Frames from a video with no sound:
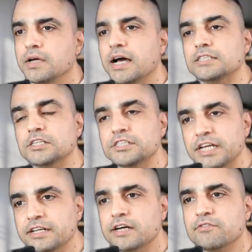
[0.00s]
As your
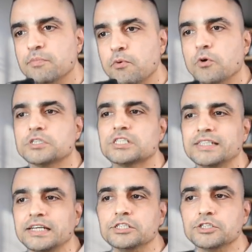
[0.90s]
data and reports
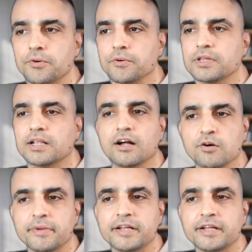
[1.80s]
needs grow, the cloud